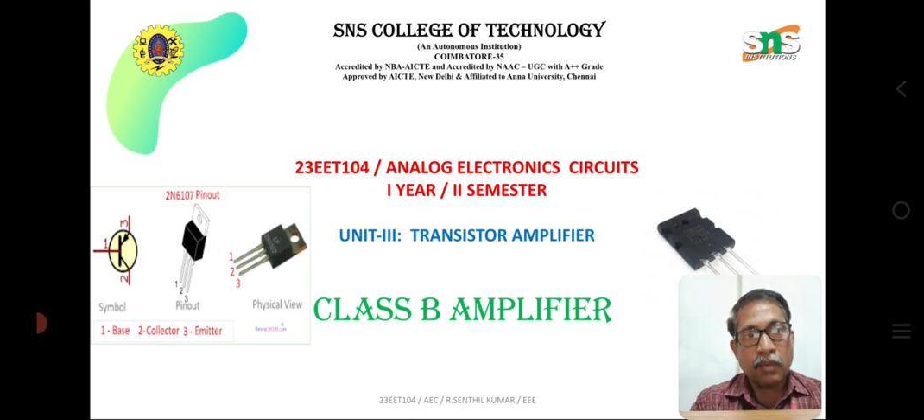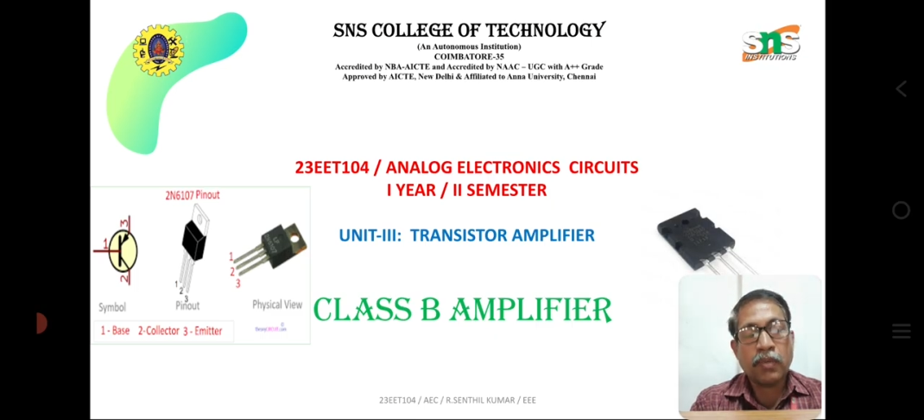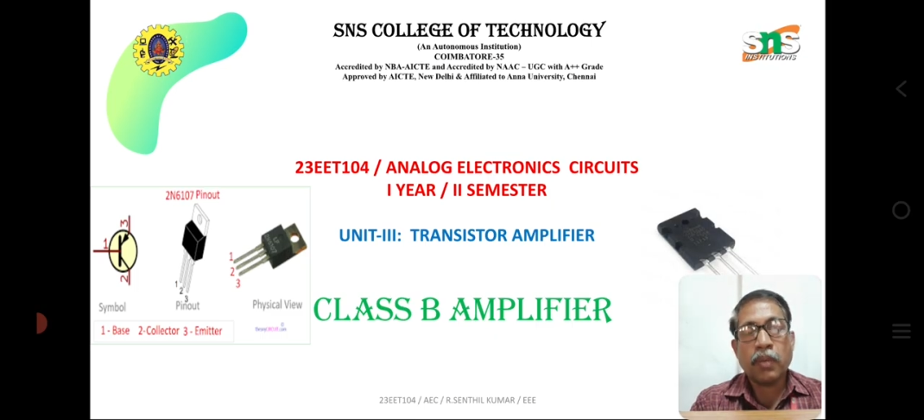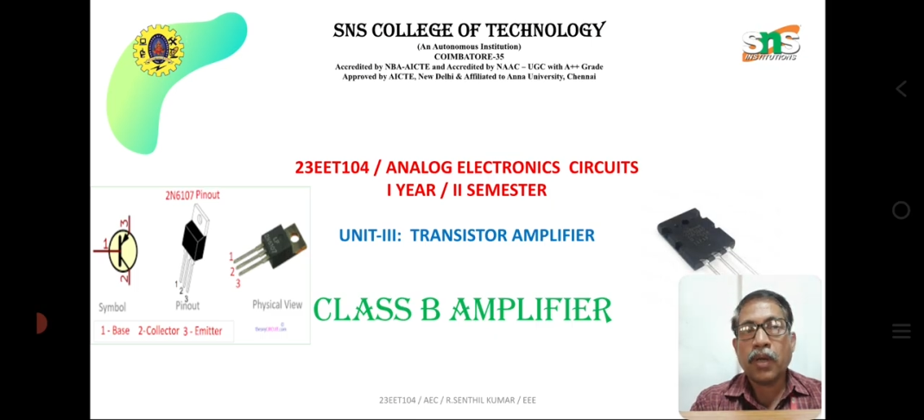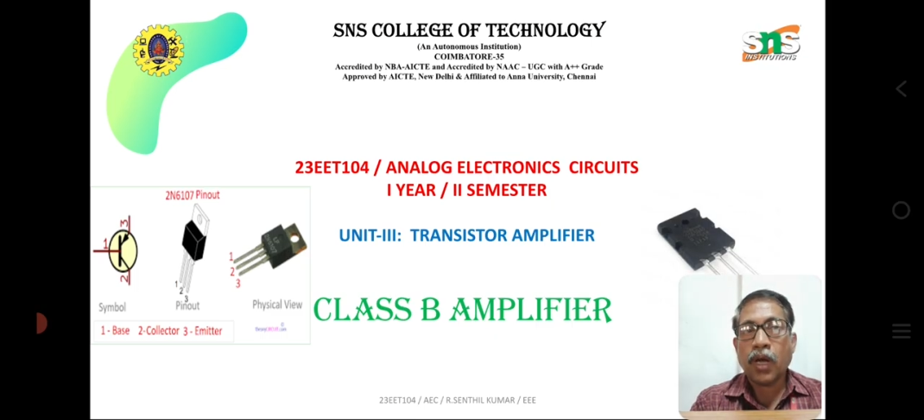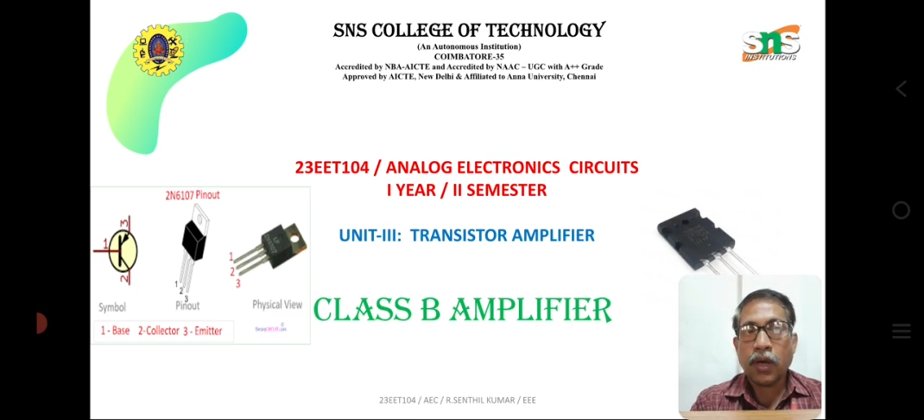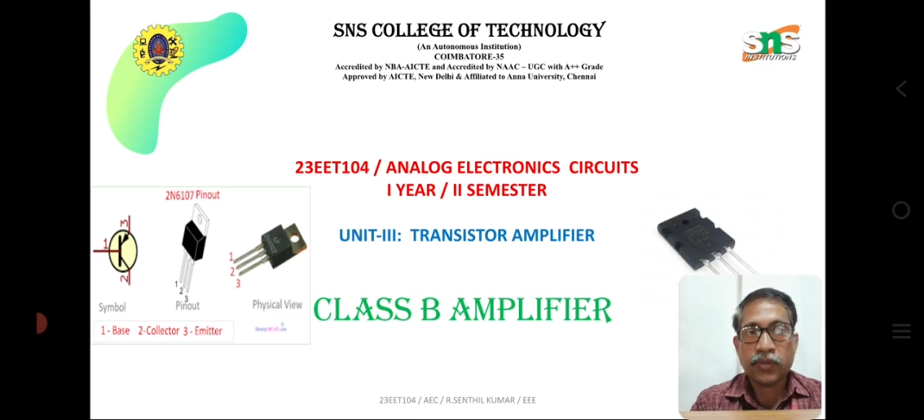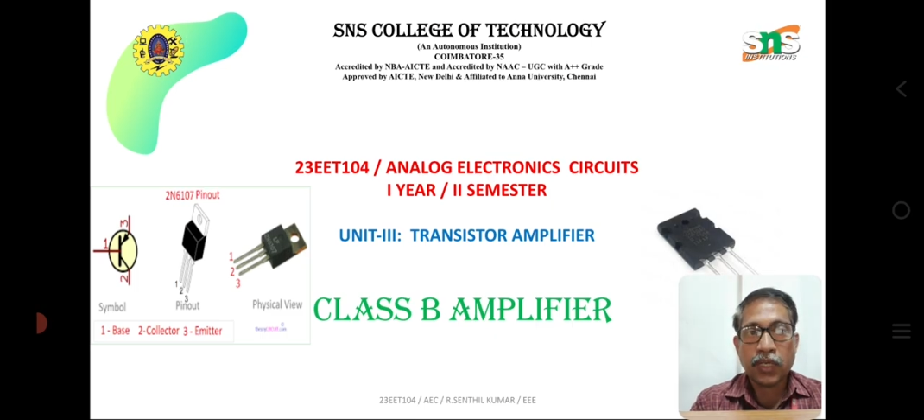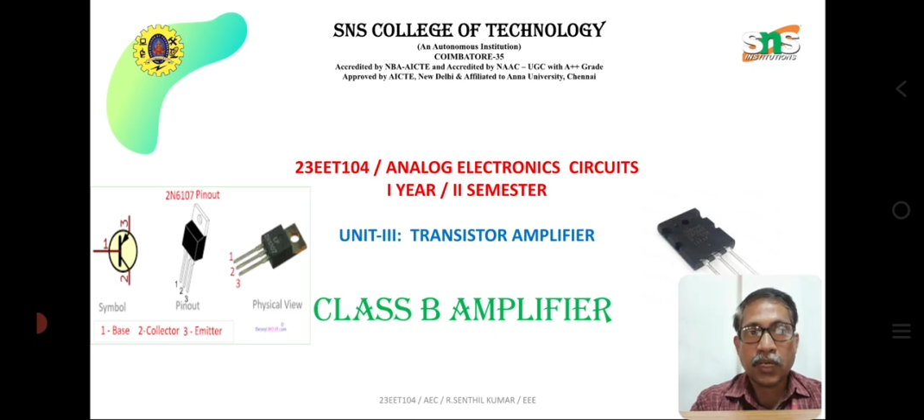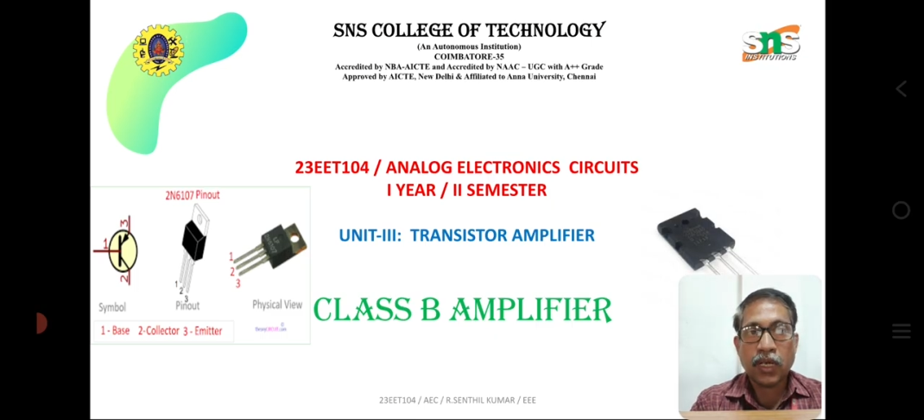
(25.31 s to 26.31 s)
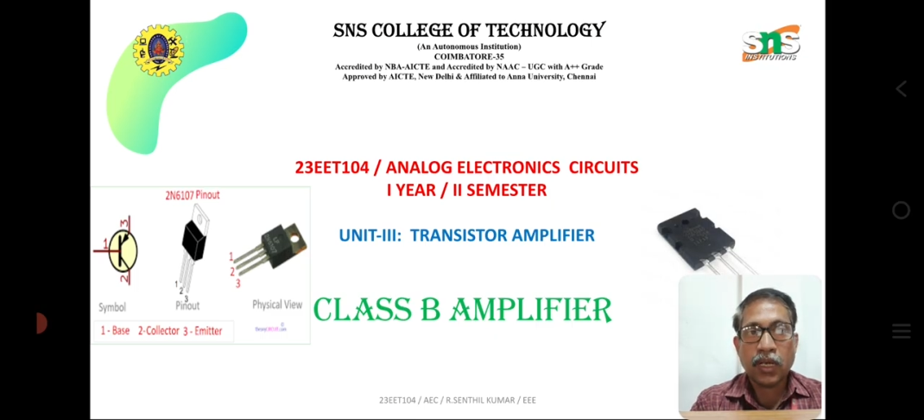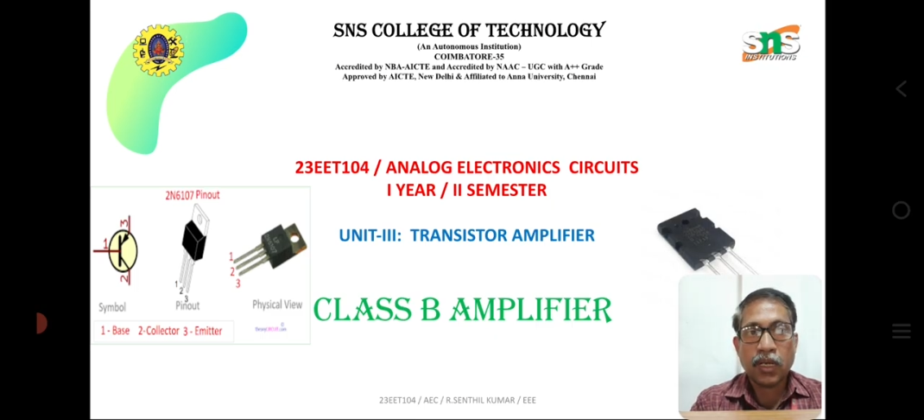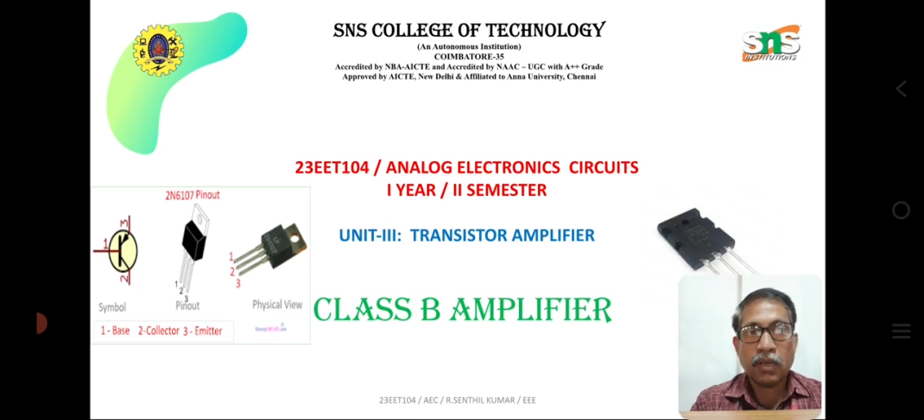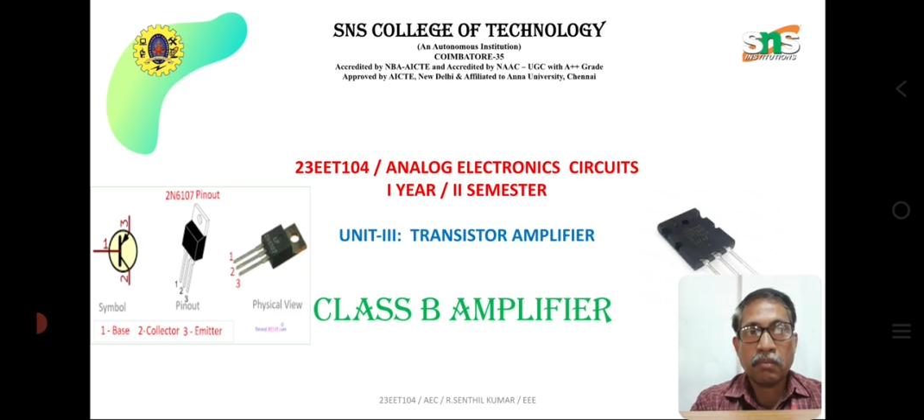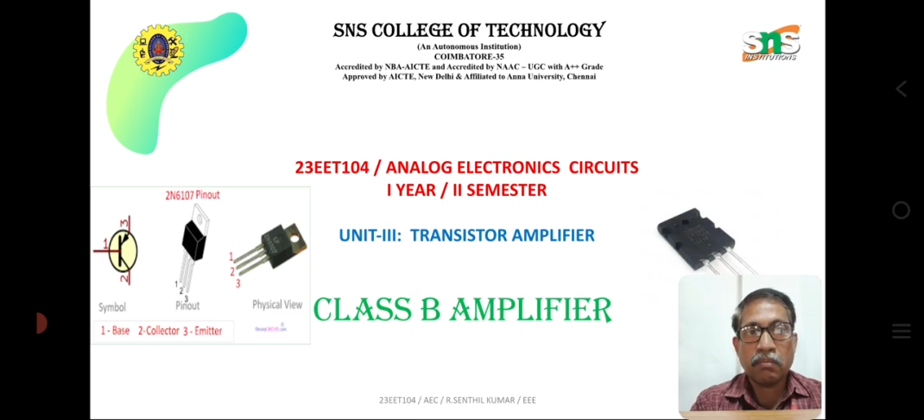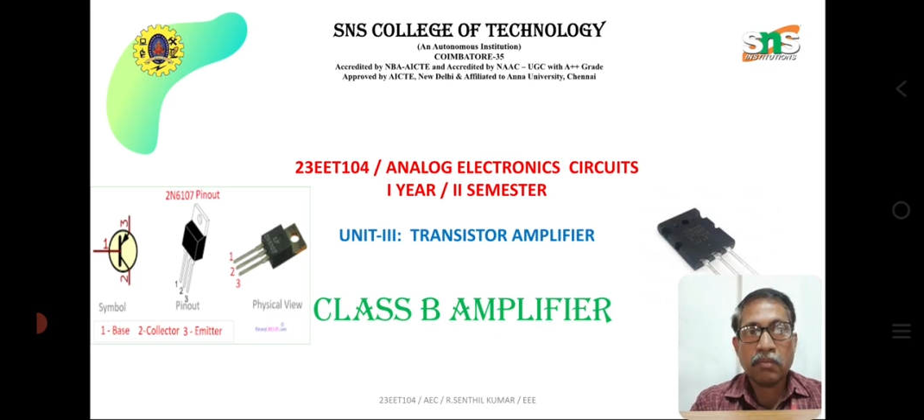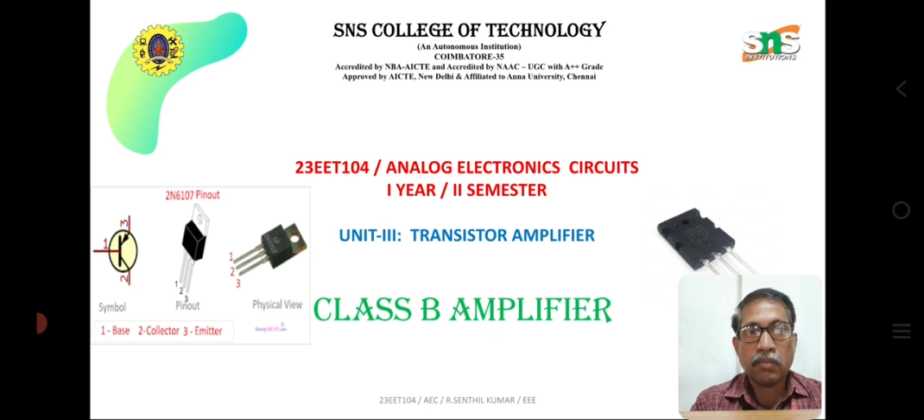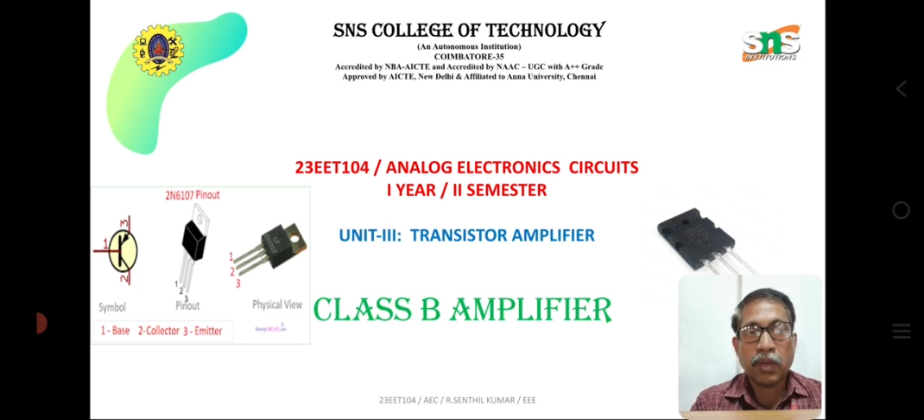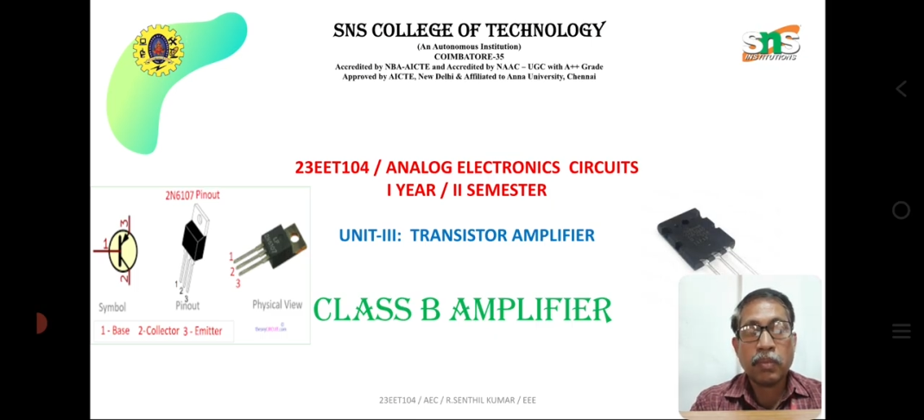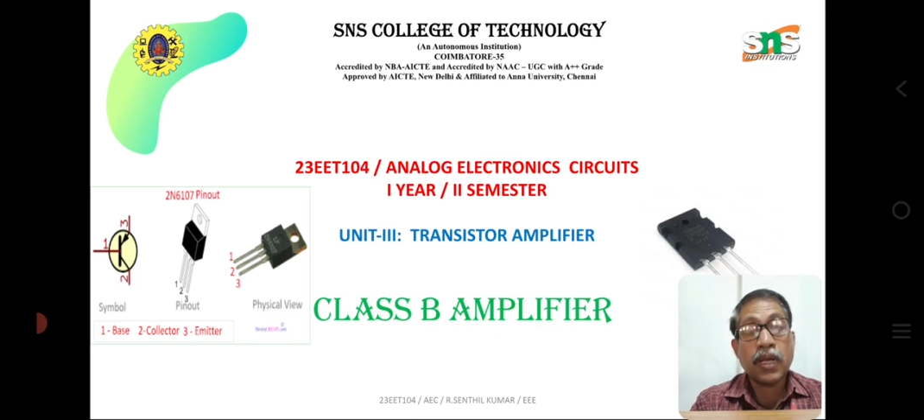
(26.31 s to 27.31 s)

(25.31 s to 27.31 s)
maybe half cycle, maybe